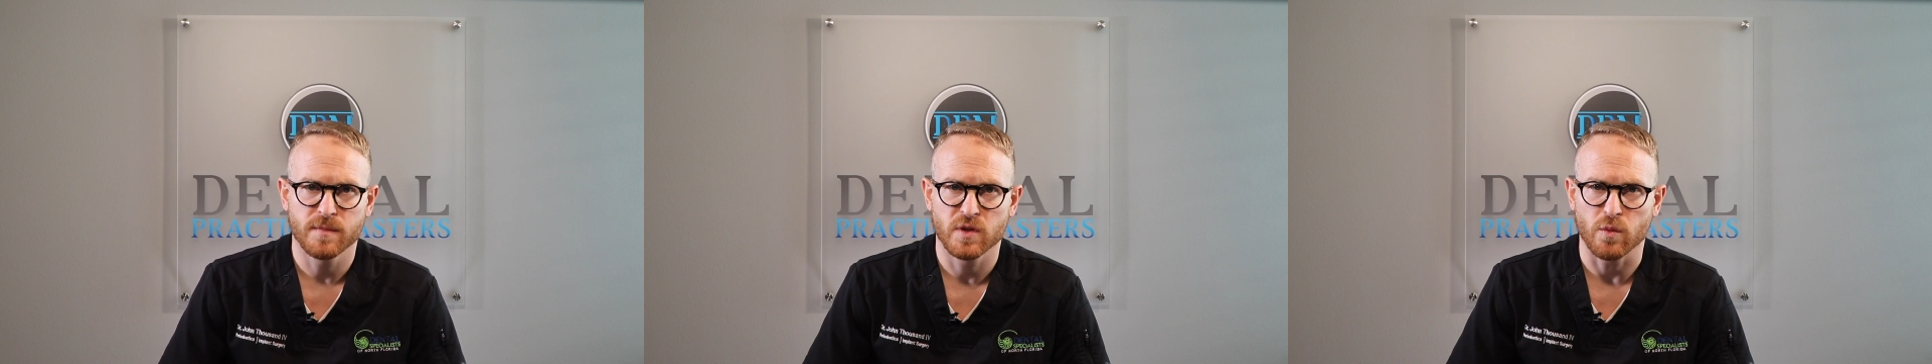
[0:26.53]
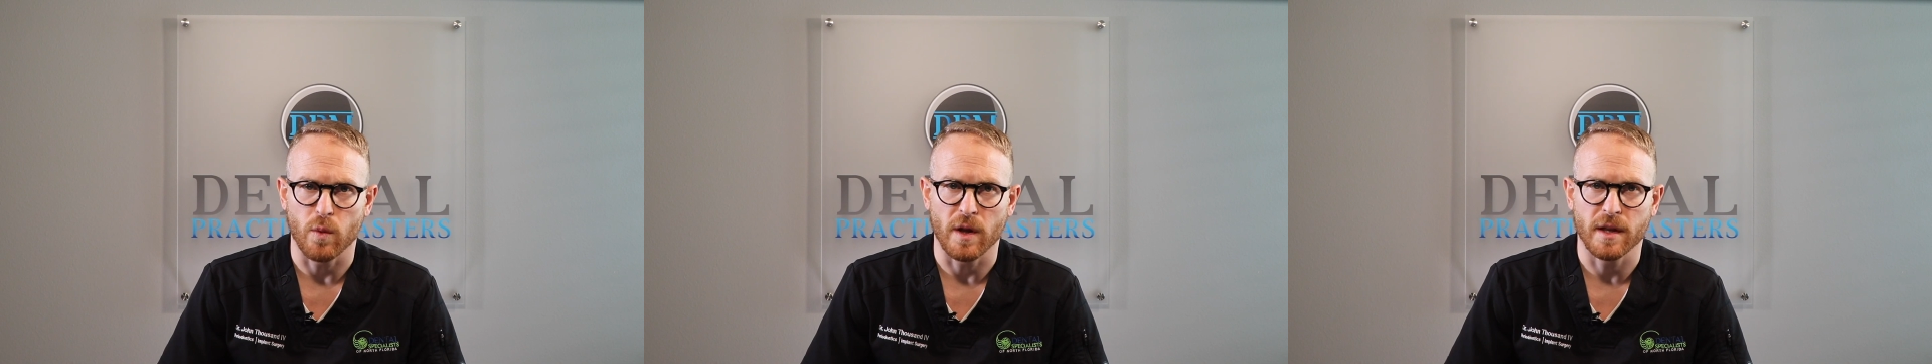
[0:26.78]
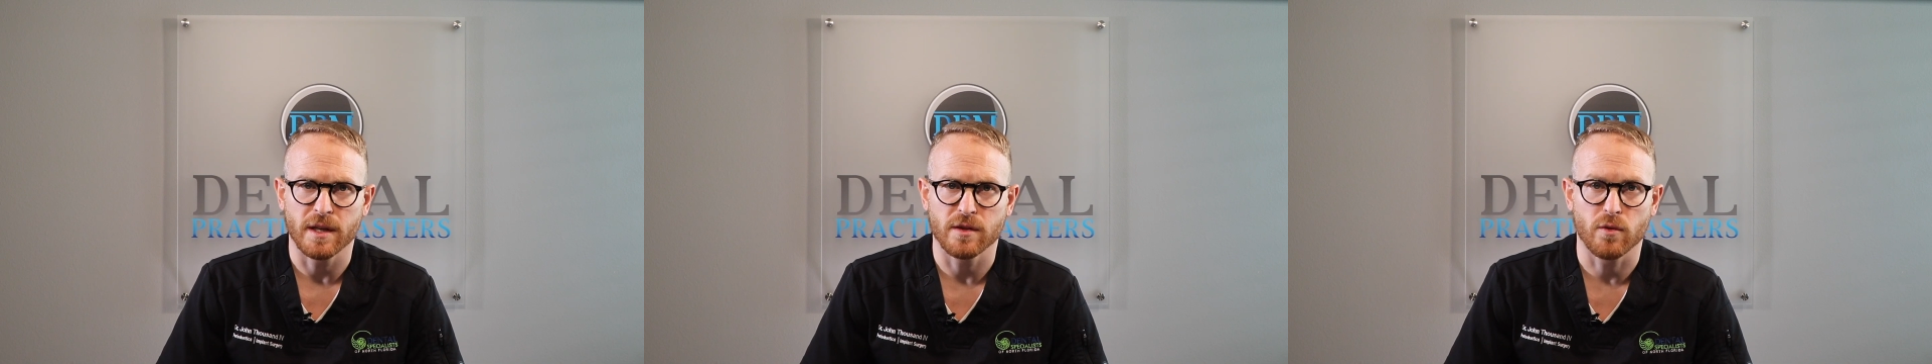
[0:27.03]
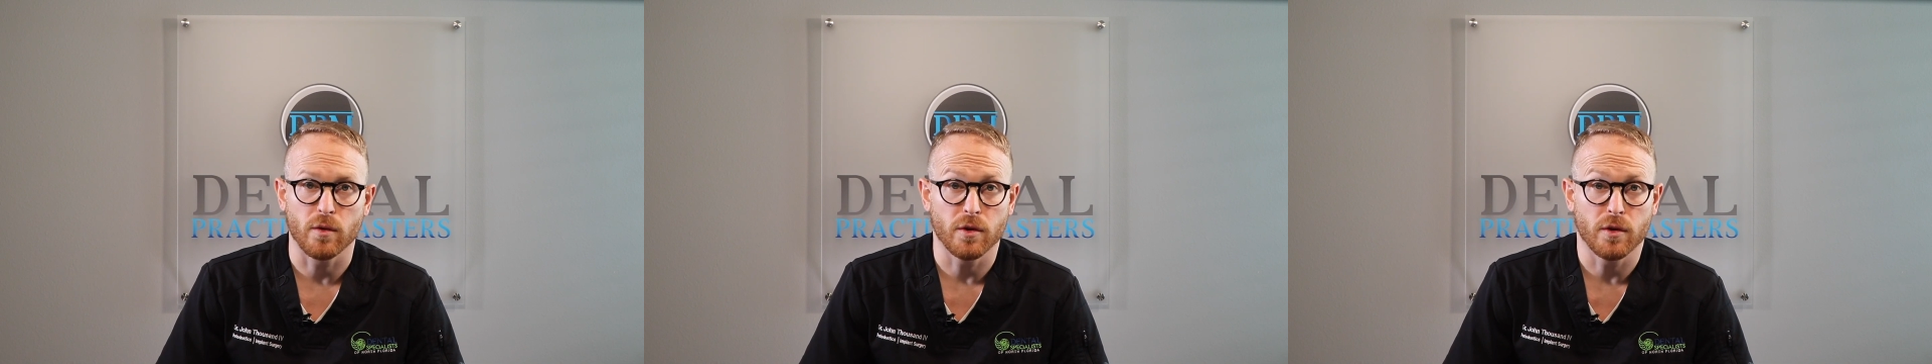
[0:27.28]
Swelling
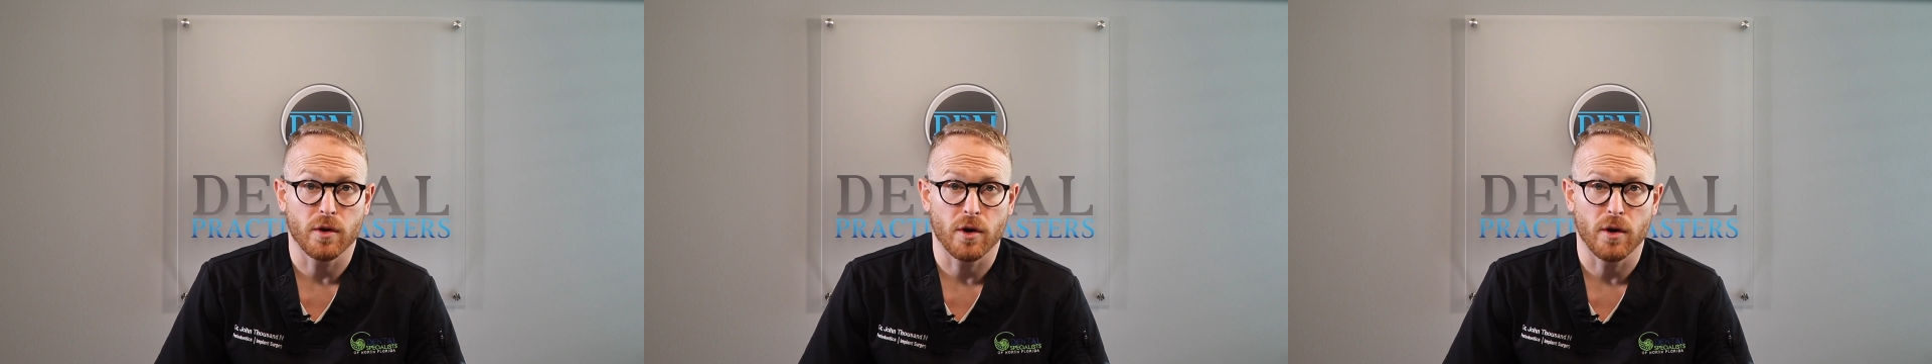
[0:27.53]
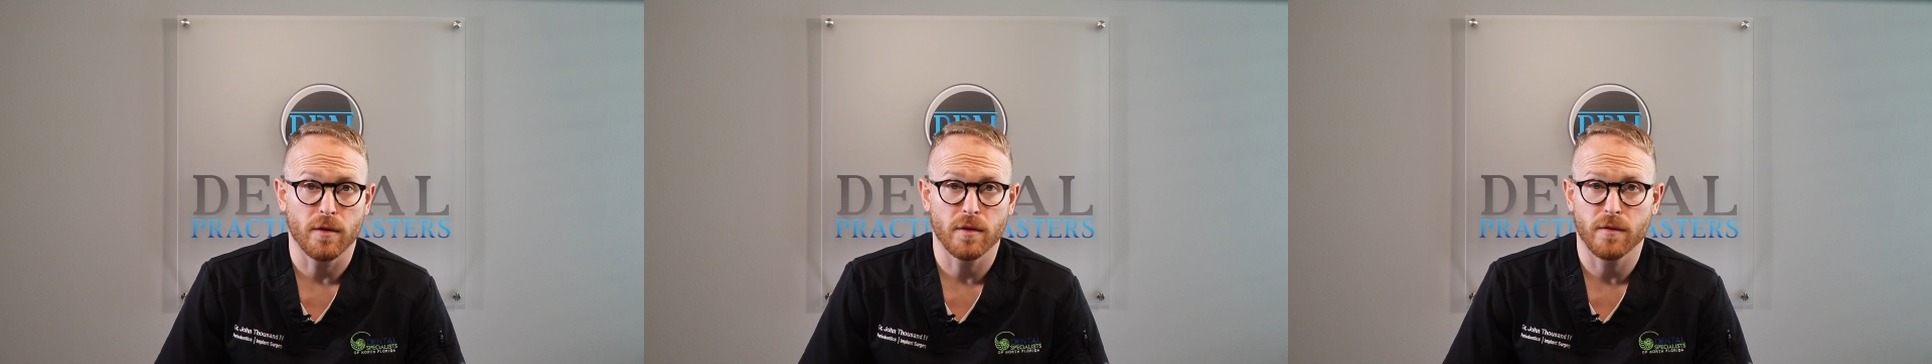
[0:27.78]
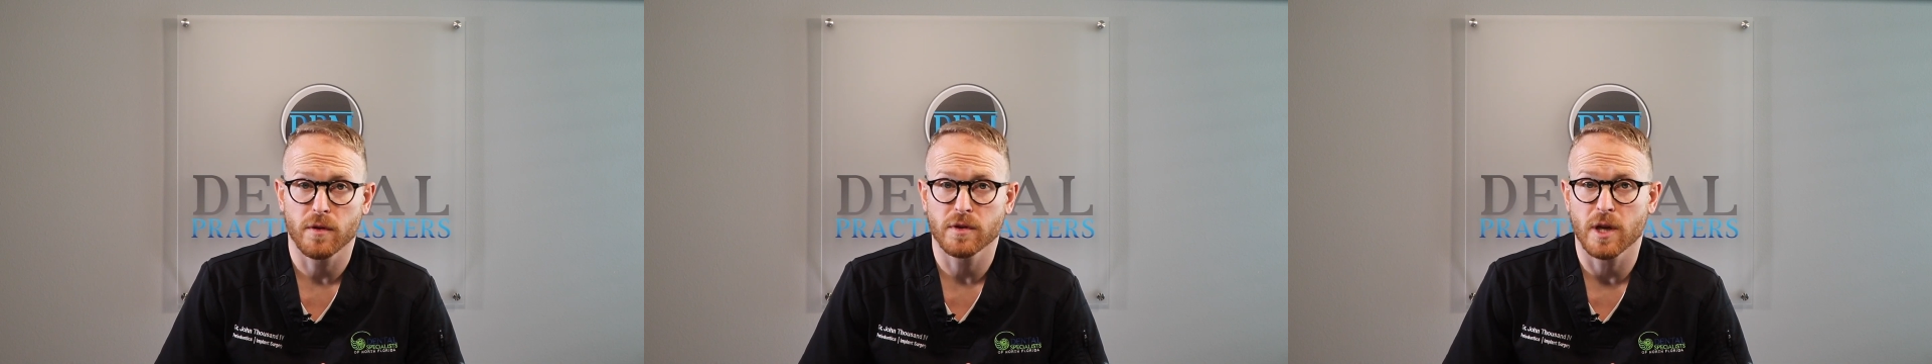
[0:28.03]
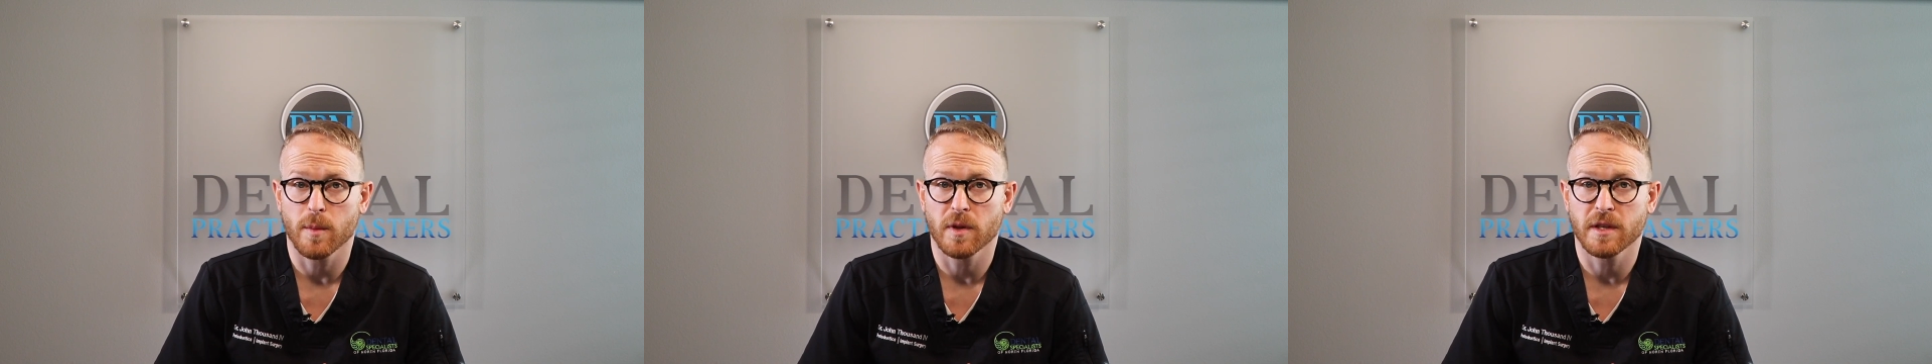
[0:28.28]
is going to occur for the
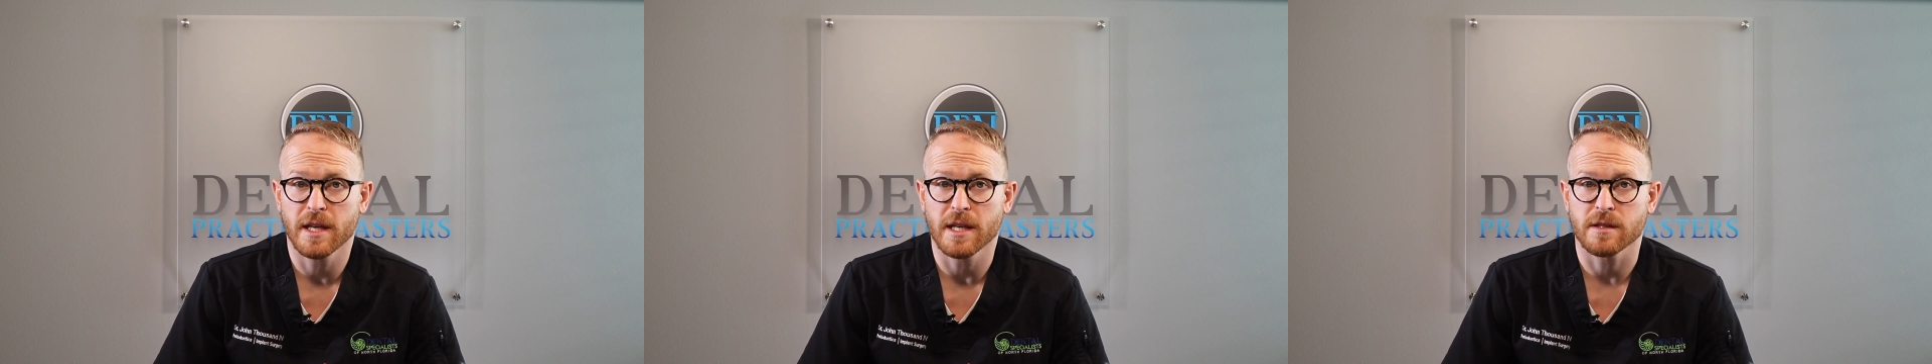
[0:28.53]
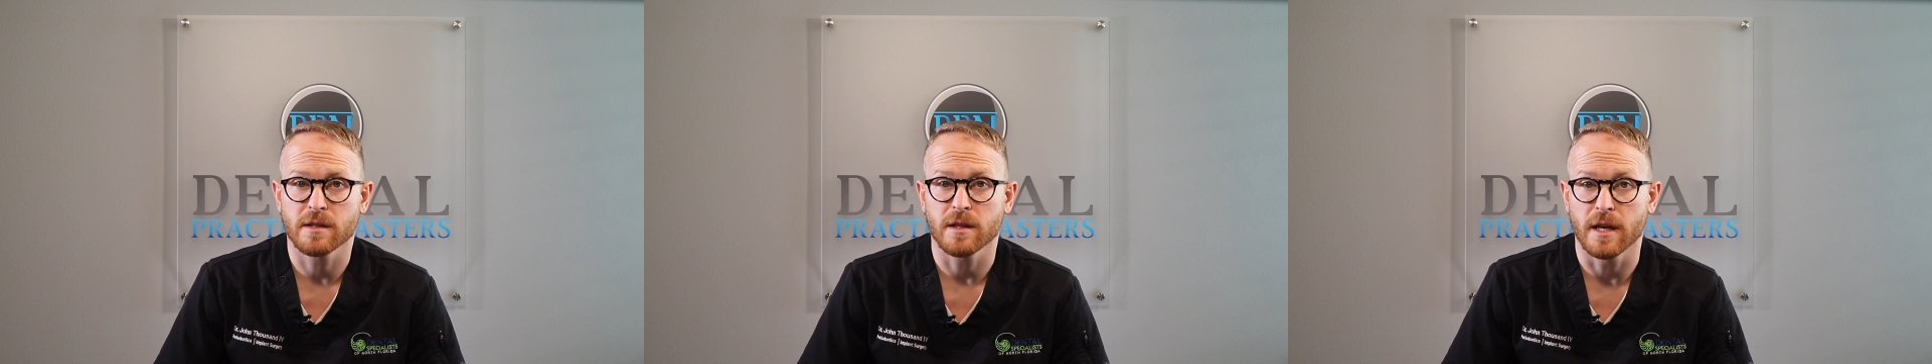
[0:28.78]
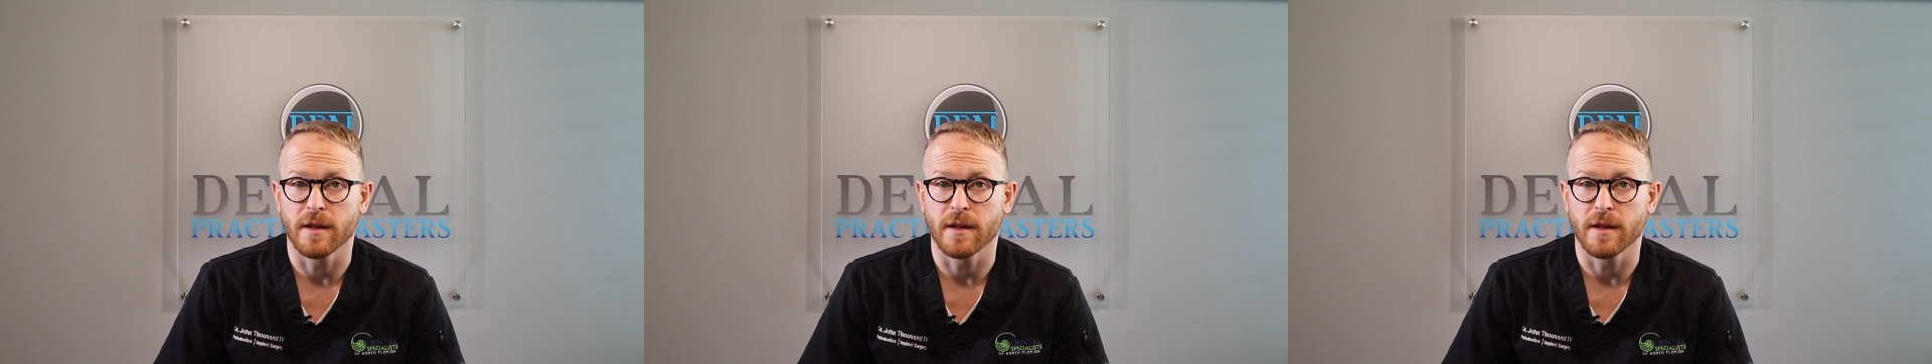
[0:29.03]
first couple of days,